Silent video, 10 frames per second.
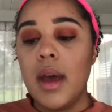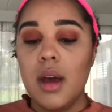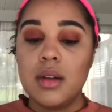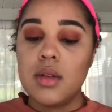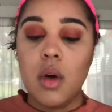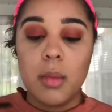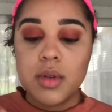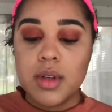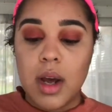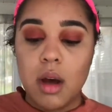It's
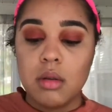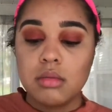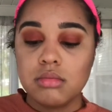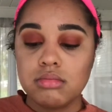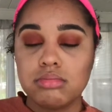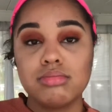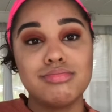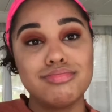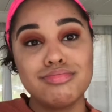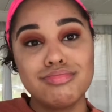almost out,
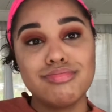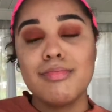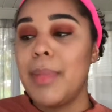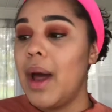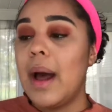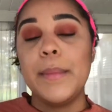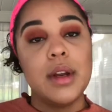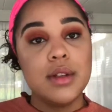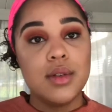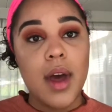but I'm
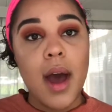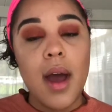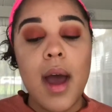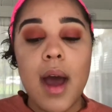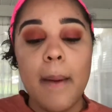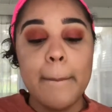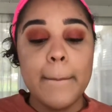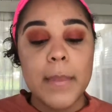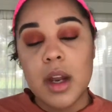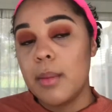gonna do that.
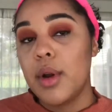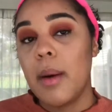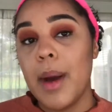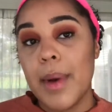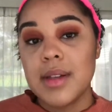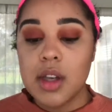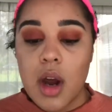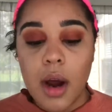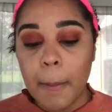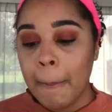I'm gonna put on my
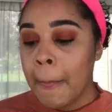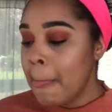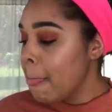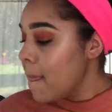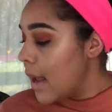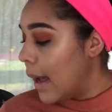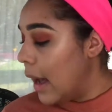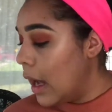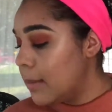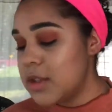mascara.
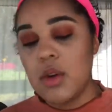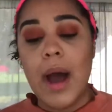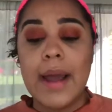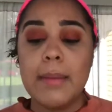So I